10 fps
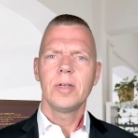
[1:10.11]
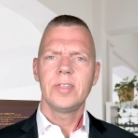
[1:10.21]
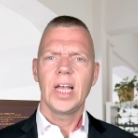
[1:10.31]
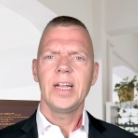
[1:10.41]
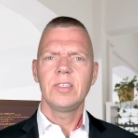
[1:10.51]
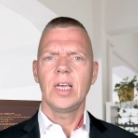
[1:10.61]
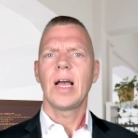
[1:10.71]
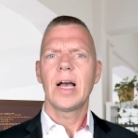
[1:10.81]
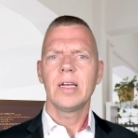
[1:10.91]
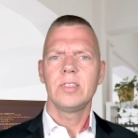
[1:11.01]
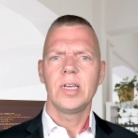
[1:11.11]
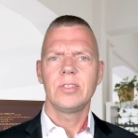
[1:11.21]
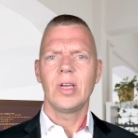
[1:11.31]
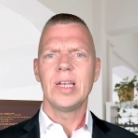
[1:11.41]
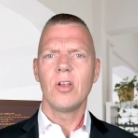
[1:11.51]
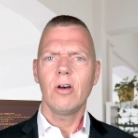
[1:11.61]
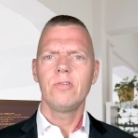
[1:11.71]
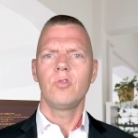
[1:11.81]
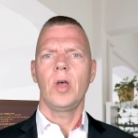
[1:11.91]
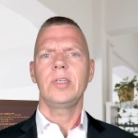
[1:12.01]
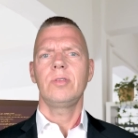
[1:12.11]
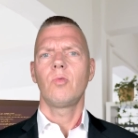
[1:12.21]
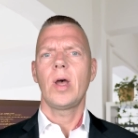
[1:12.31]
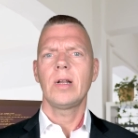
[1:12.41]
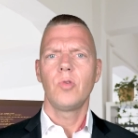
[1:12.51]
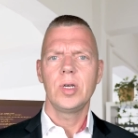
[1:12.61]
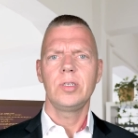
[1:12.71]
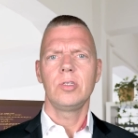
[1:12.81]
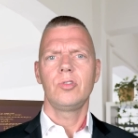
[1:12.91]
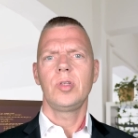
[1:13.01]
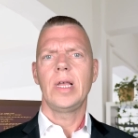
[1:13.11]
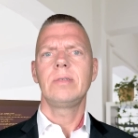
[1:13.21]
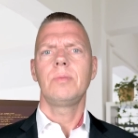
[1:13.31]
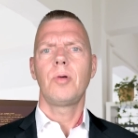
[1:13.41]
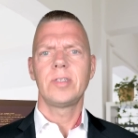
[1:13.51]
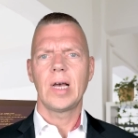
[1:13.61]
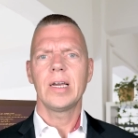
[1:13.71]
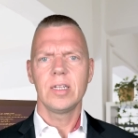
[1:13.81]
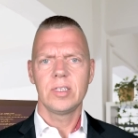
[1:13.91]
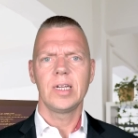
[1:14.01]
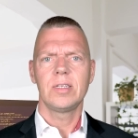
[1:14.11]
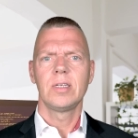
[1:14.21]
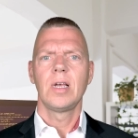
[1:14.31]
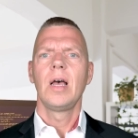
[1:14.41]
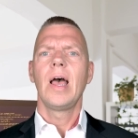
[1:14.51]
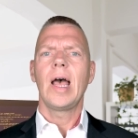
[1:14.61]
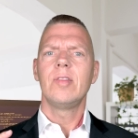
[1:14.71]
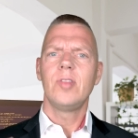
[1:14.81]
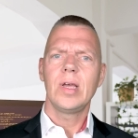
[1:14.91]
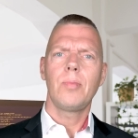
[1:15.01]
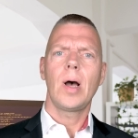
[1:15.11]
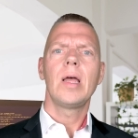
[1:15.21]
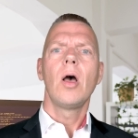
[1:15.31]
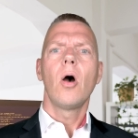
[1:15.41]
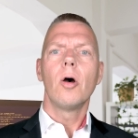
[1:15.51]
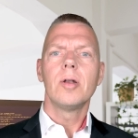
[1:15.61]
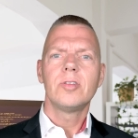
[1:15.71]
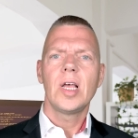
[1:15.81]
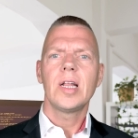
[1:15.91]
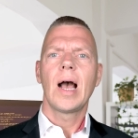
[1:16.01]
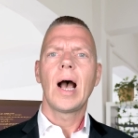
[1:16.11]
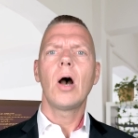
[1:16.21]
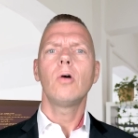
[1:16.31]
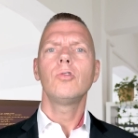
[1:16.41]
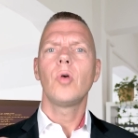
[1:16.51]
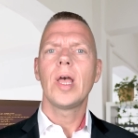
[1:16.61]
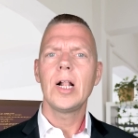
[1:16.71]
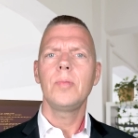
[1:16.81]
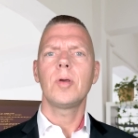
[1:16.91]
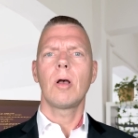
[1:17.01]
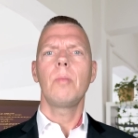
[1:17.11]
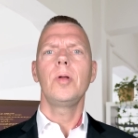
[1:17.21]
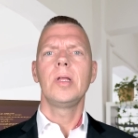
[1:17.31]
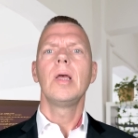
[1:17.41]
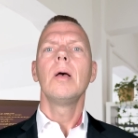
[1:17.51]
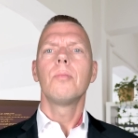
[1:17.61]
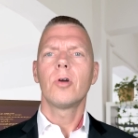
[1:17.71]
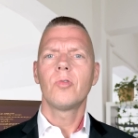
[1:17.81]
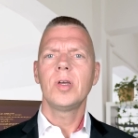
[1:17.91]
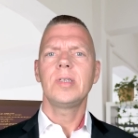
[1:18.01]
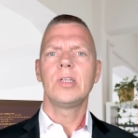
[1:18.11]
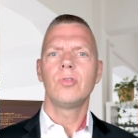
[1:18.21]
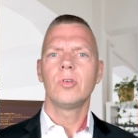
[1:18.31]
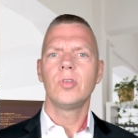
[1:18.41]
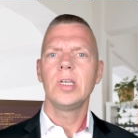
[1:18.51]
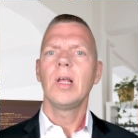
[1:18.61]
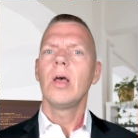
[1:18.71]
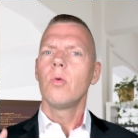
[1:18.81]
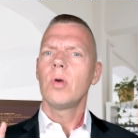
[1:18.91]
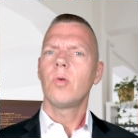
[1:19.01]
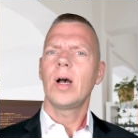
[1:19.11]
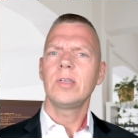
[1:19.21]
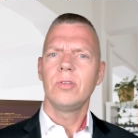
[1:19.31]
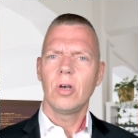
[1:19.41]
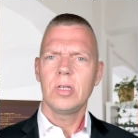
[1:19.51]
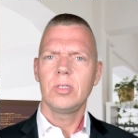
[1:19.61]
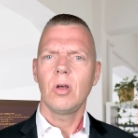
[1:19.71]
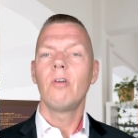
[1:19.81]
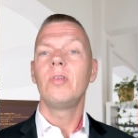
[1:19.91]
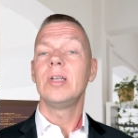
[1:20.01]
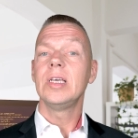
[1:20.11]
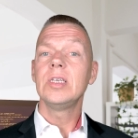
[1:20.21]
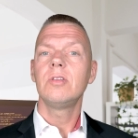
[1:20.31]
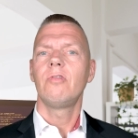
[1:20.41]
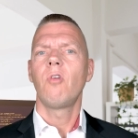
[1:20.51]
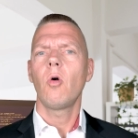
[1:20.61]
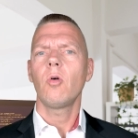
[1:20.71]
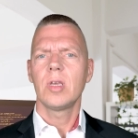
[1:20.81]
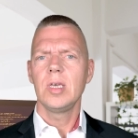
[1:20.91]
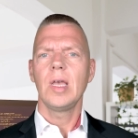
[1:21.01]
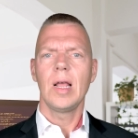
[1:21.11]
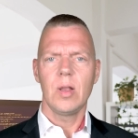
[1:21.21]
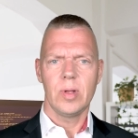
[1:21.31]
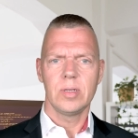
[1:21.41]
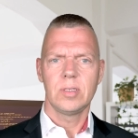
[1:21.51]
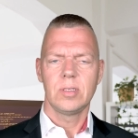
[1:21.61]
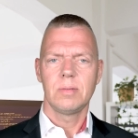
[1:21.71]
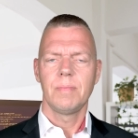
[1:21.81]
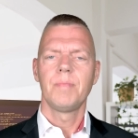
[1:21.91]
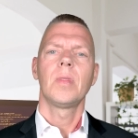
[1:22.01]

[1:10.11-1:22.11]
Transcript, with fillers: Understanding tech architecture enough to ask the right questions to the enterprise architect, and thereby understanding how to help the company progress and succeed requires knowledge of at least four key elements.